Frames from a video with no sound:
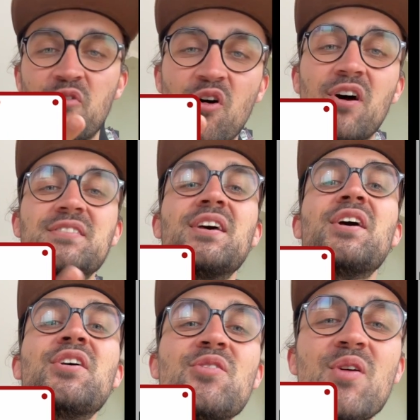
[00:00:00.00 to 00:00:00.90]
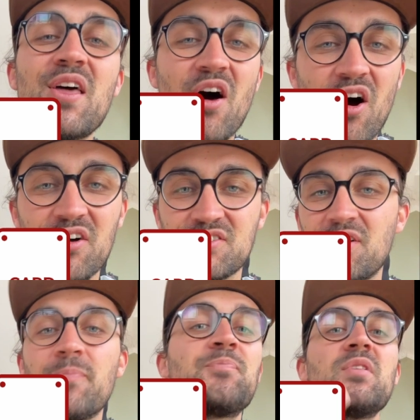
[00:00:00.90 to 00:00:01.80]
course, you can
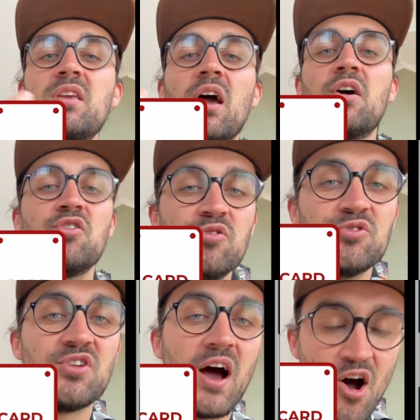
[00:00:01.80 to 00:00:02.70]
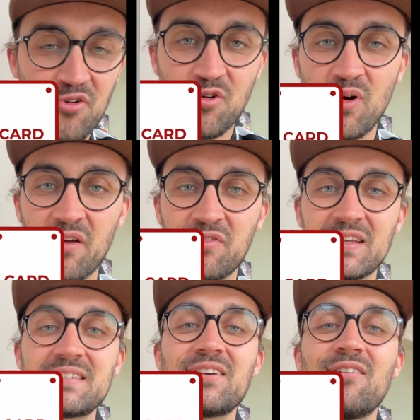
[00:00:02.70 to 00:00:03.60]
also, yeah, use your own
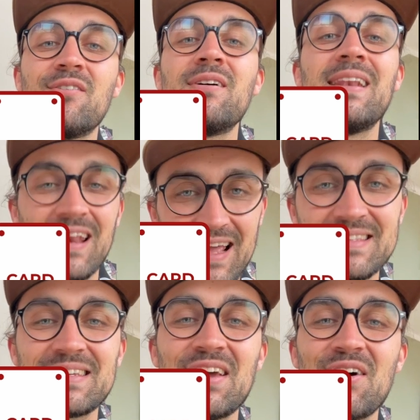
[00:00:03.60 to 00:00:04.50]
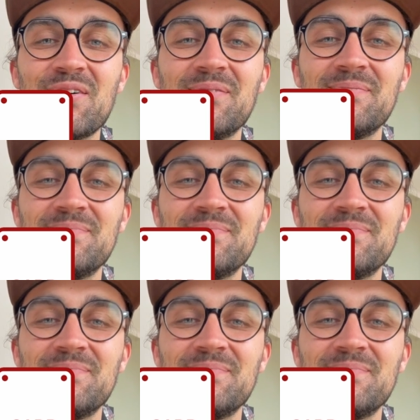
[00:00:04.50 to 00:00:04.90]
graphics. So let's go.